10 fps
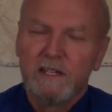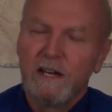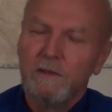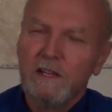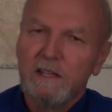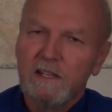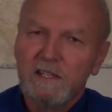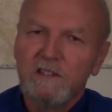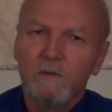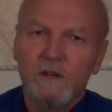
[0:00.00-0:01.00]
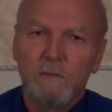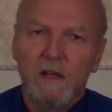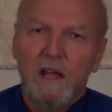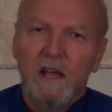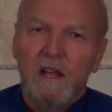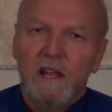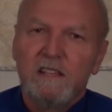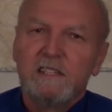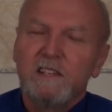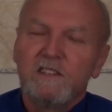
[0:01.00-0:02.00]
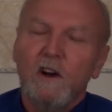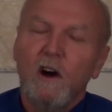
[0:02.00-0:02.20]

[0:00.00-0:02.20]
And I think this is a